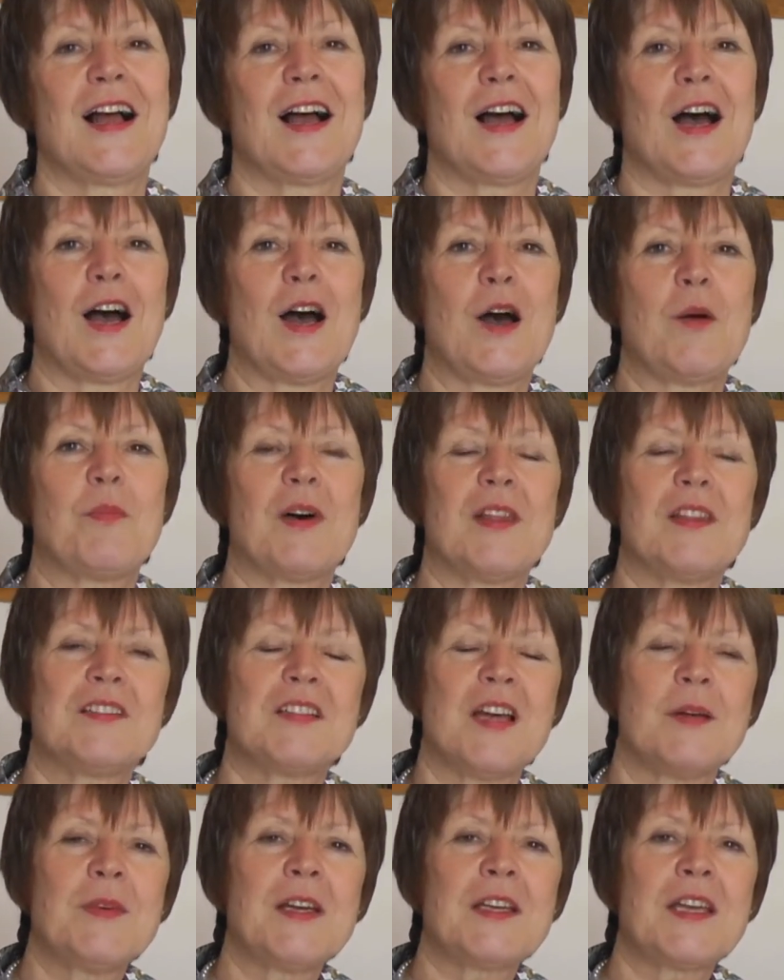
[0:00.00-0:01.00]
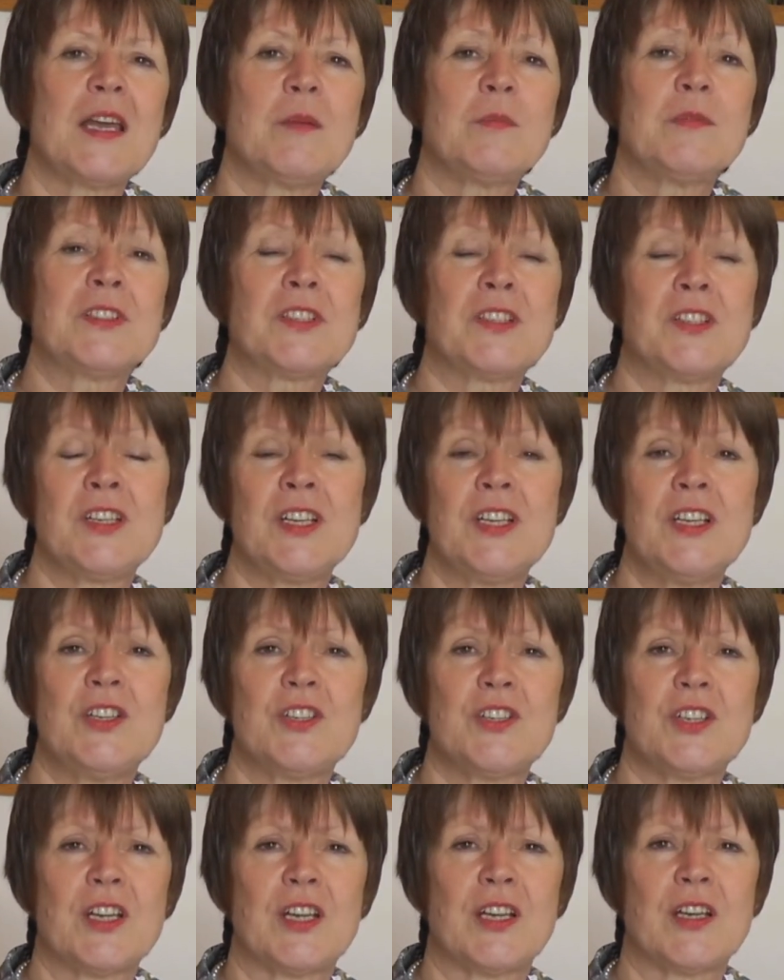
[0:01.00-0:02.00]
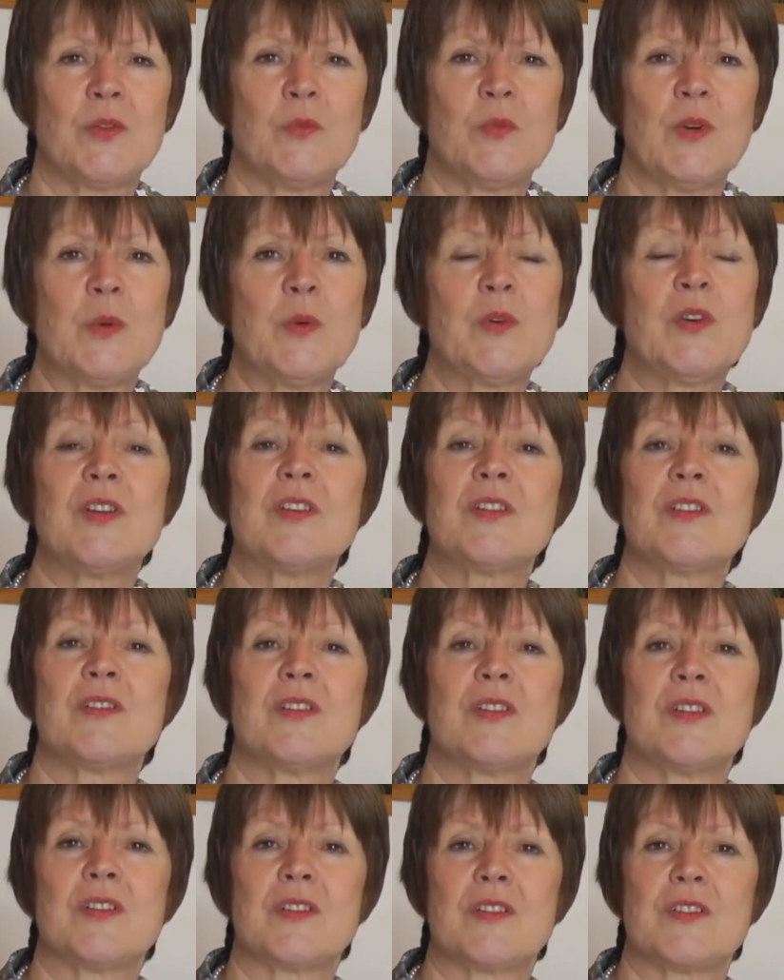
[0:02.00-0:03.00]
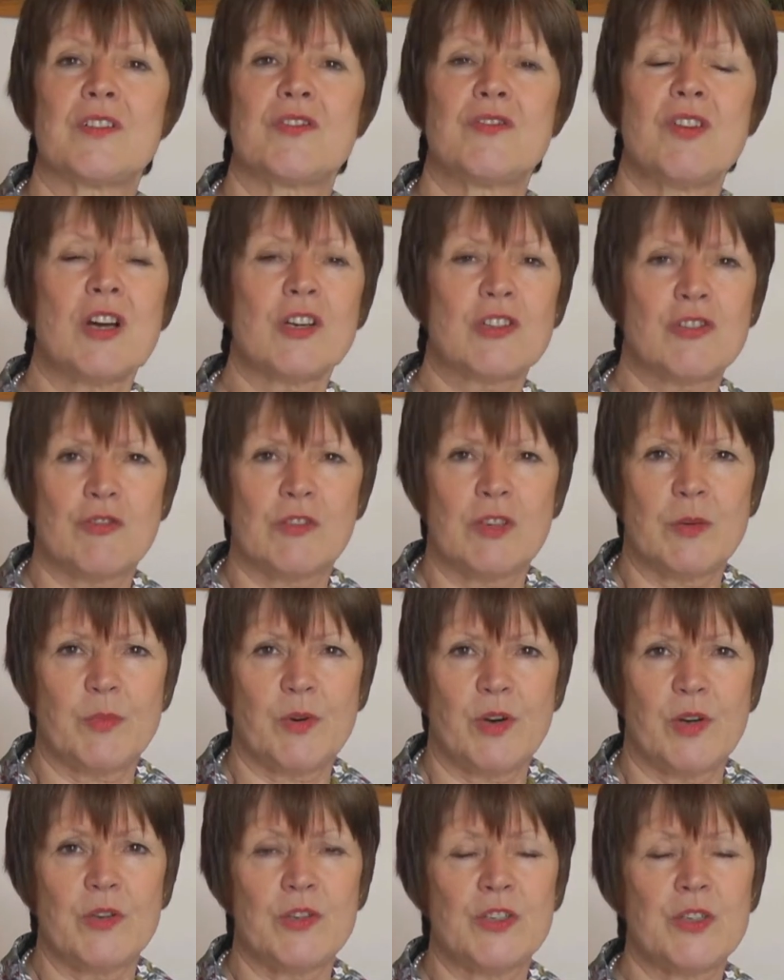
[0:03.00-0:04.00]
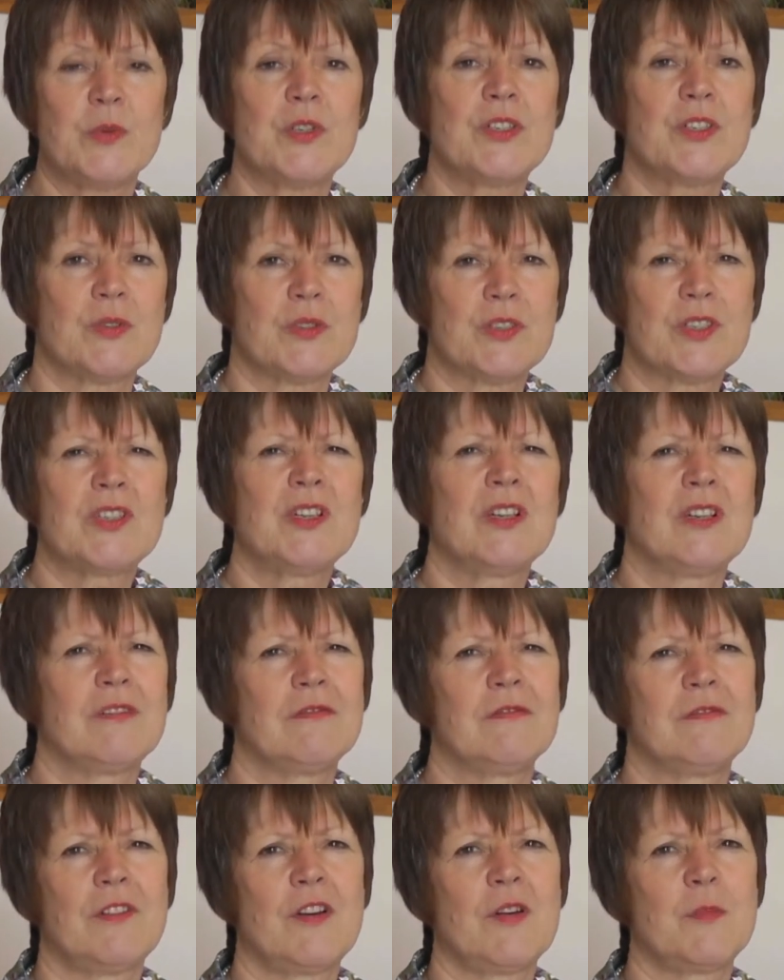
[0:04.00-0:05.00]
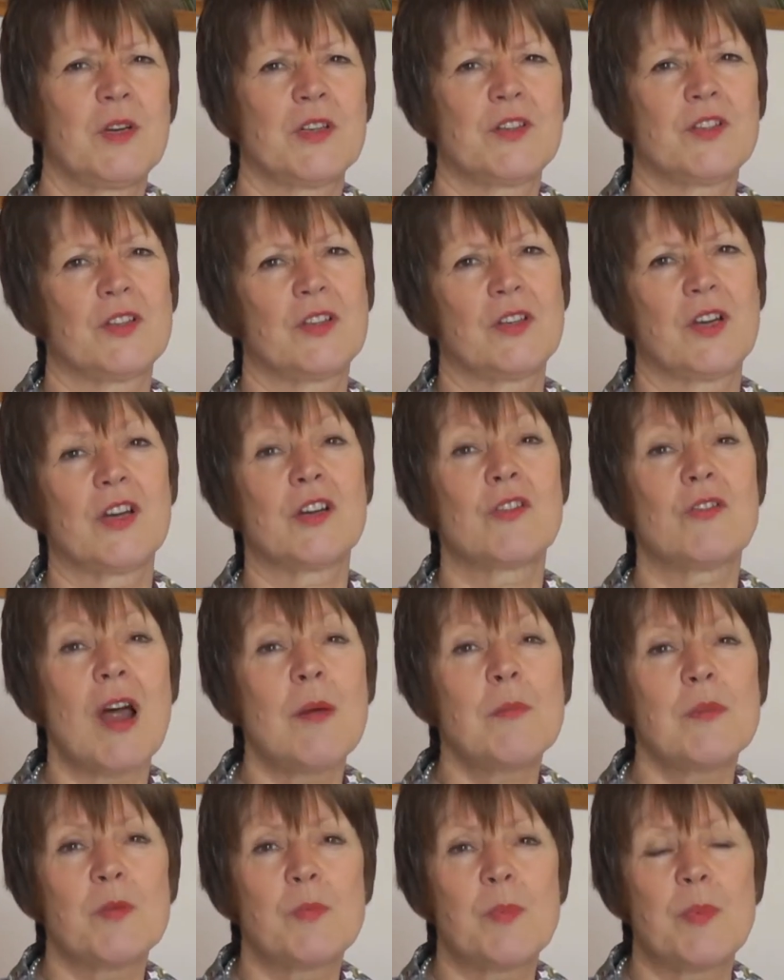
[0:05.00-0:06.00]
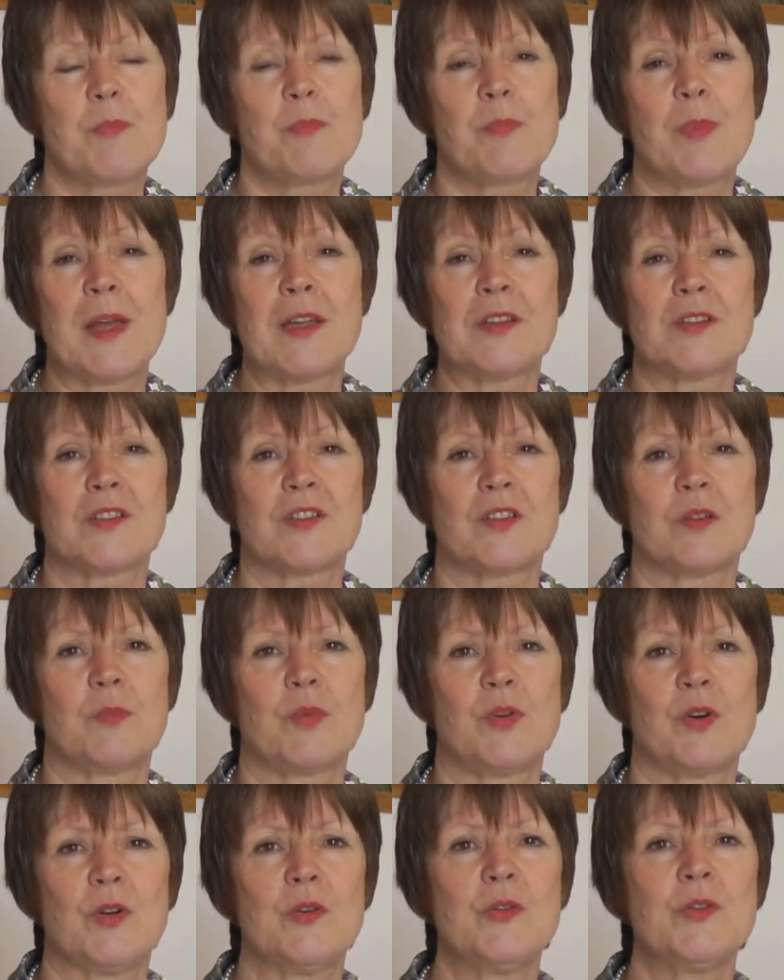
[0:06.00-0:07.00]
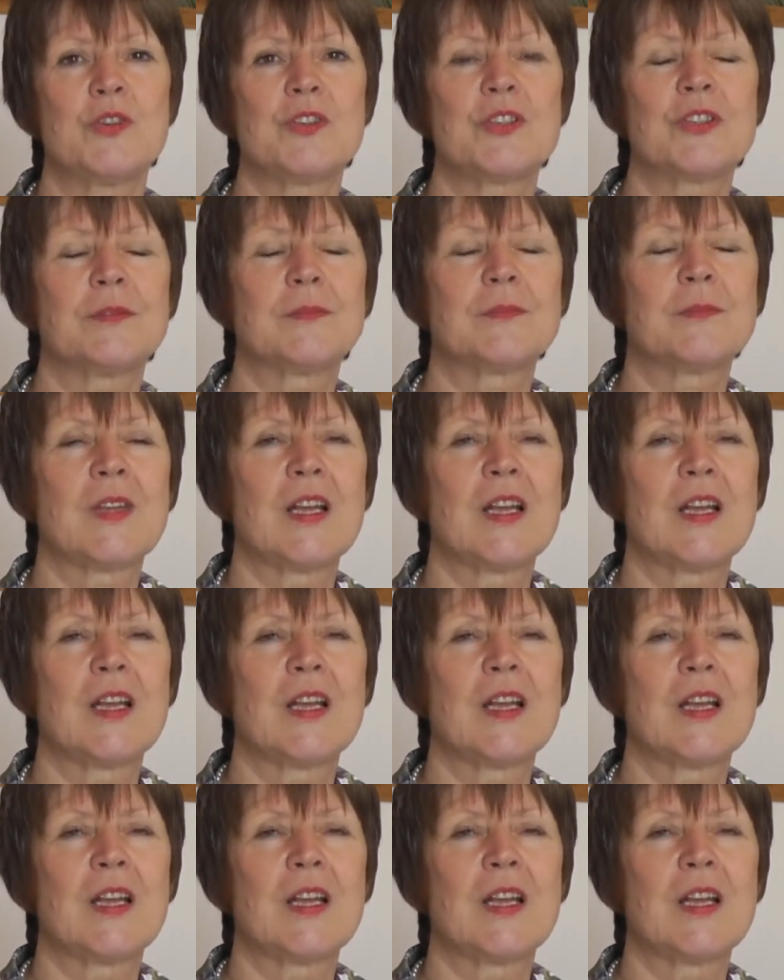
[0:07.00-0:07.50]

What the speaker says: By the time I came into teaching, we were into the structural approach, which is still very much a grammar-based approach.